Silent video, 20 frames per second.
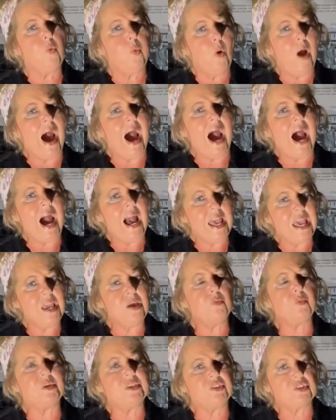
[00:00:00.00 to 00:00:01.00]
why he
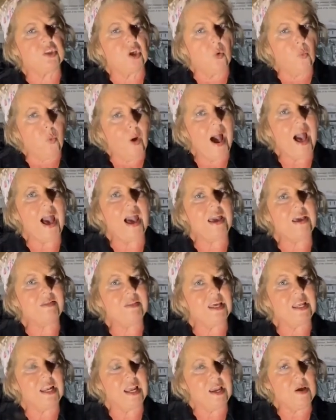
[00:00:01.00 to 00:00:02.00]
was the way
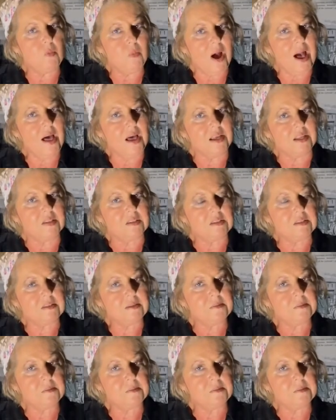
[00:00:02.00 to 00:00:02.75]
that he was.